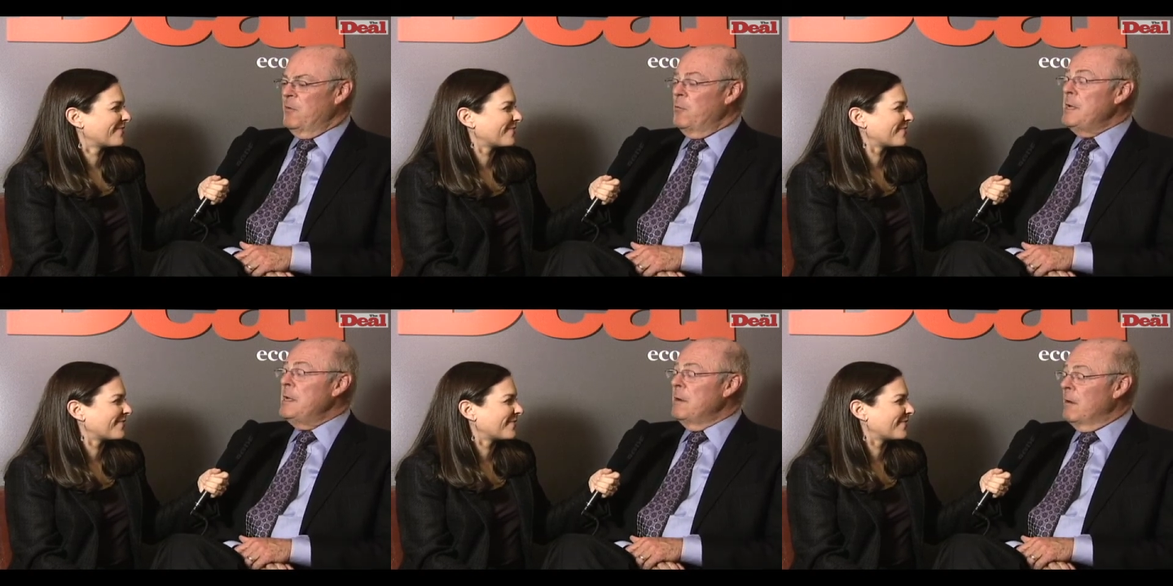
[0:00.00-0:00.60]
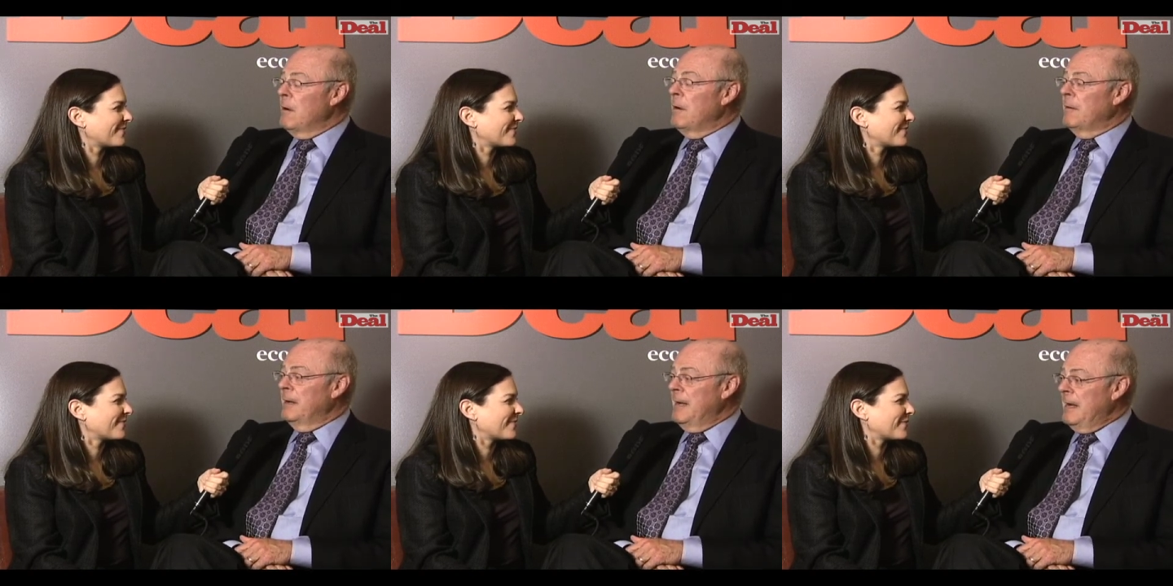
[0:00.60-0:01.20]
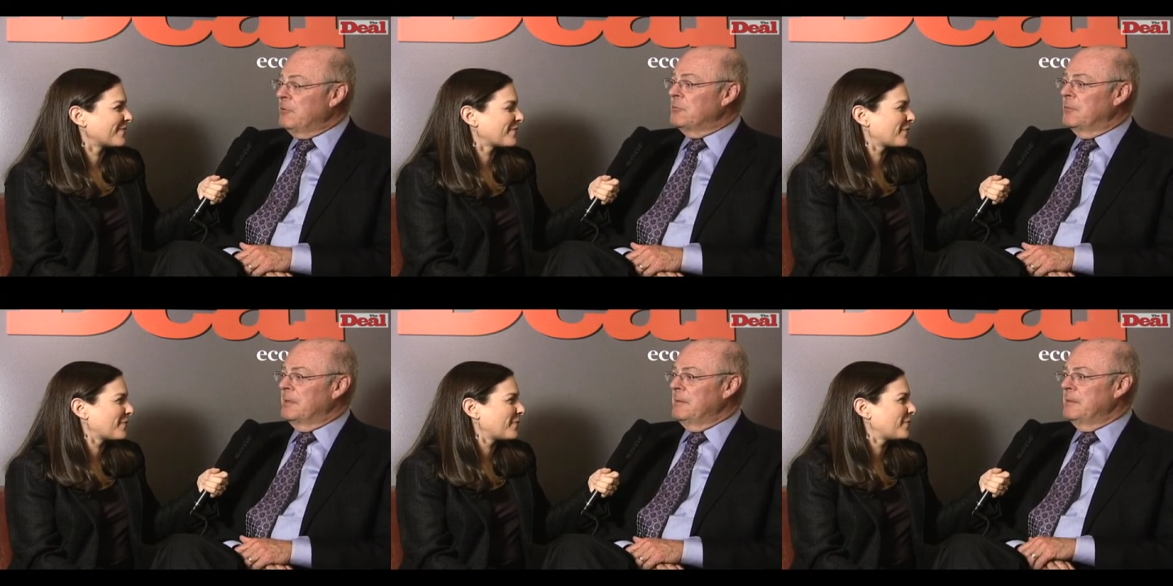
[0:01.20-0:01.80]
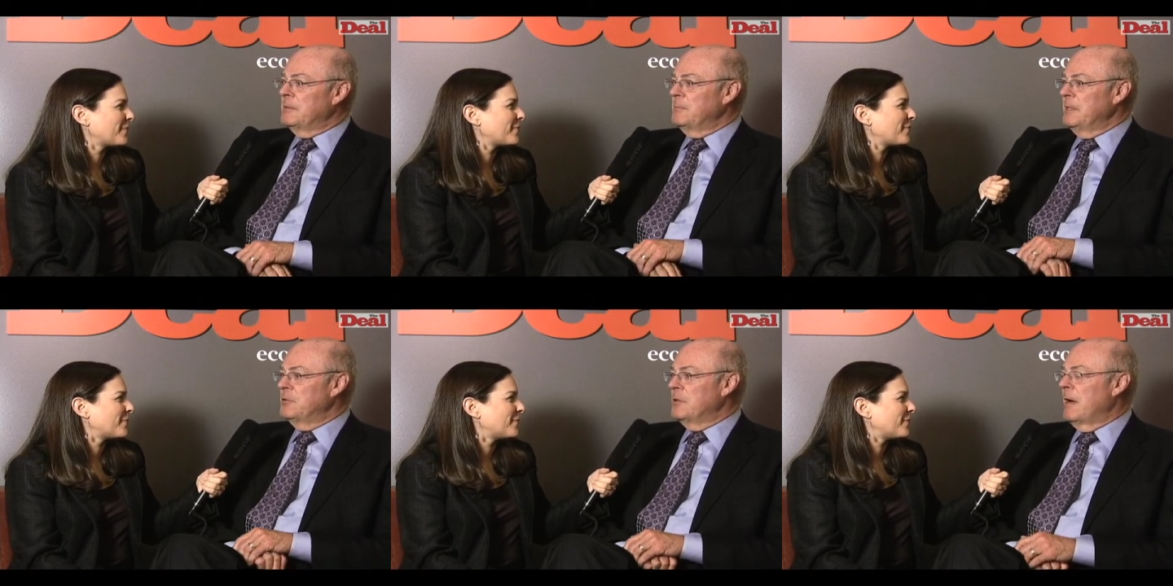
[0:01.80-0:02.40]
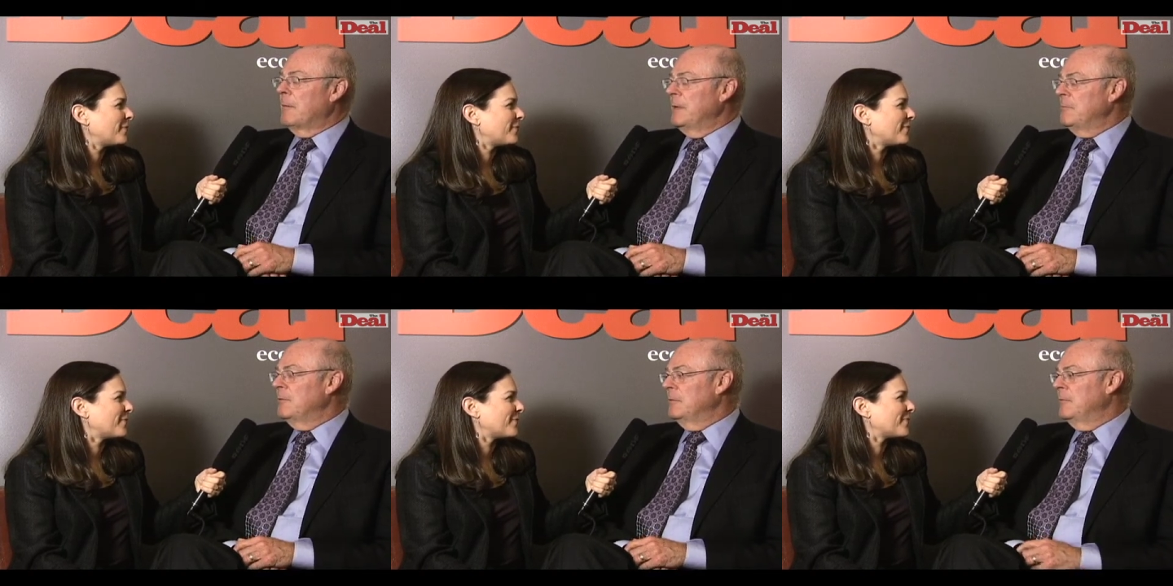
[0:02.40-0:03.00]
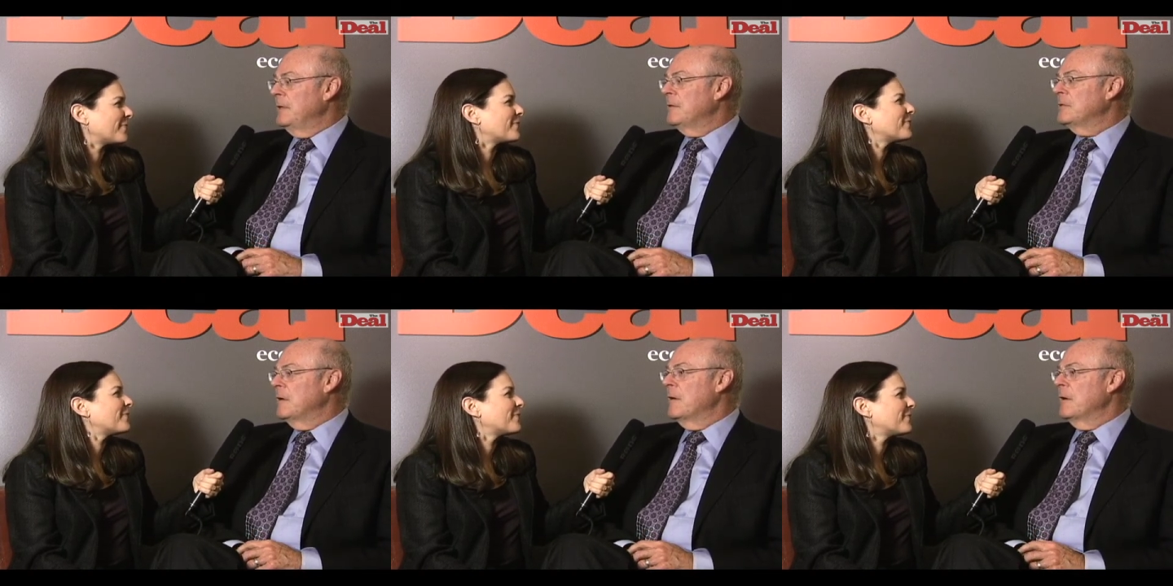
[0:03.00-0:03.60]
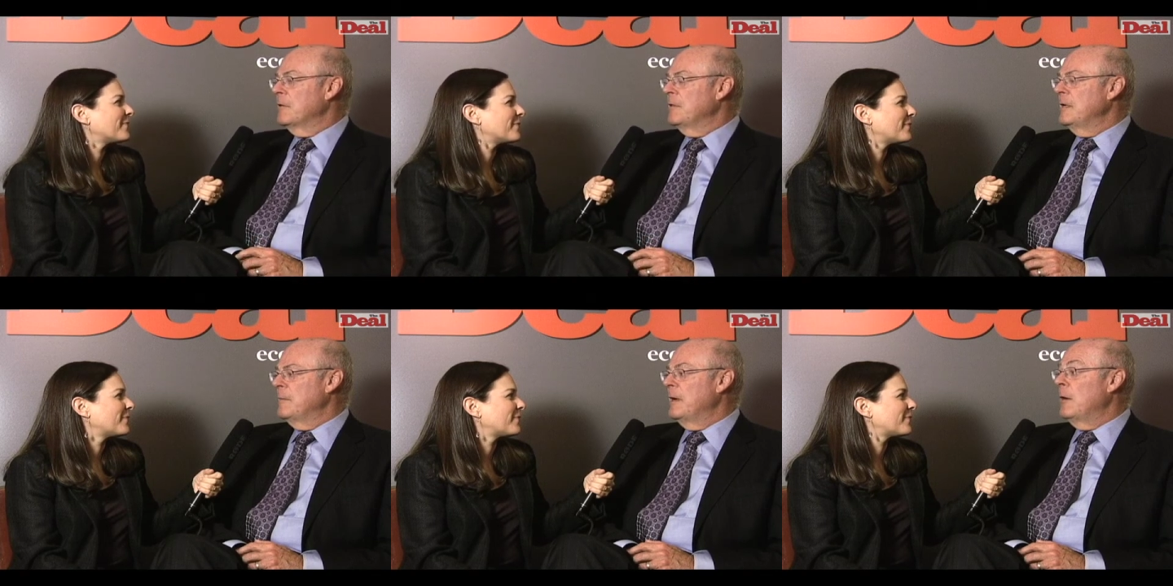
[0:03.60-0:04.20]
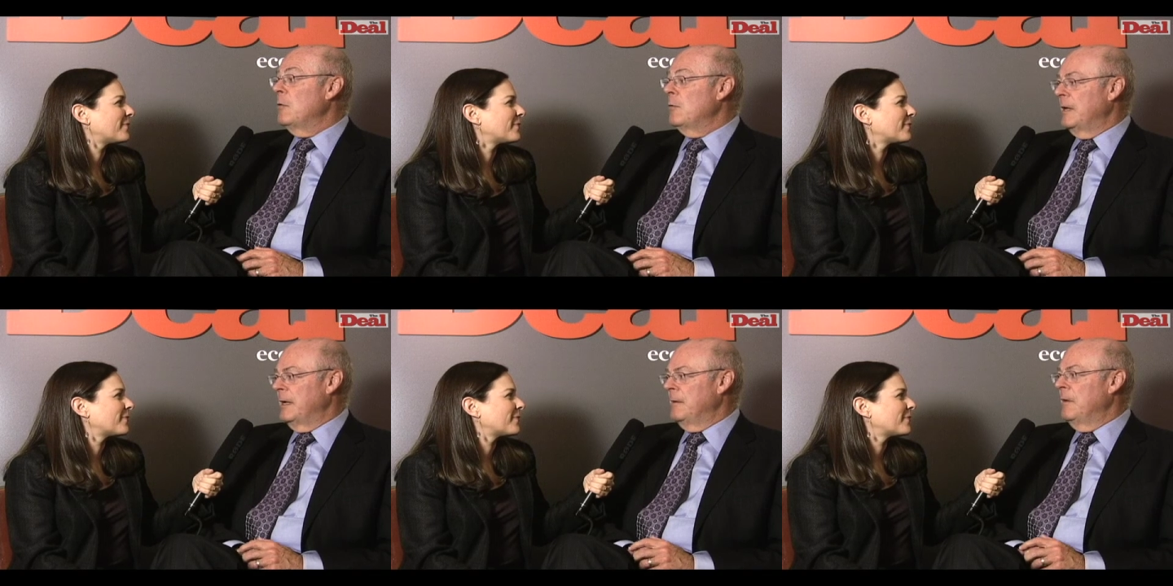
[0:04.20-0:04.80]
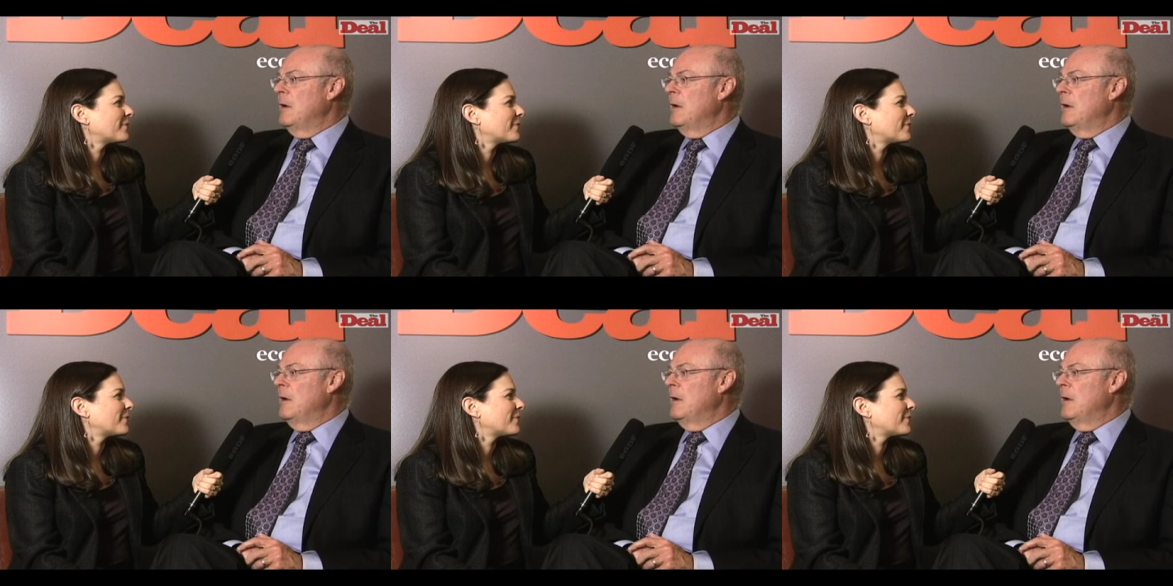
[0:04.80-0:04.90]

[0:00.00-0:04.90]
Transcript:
Speaker 1: we are actually, this may shock people, we are starting to think about okay,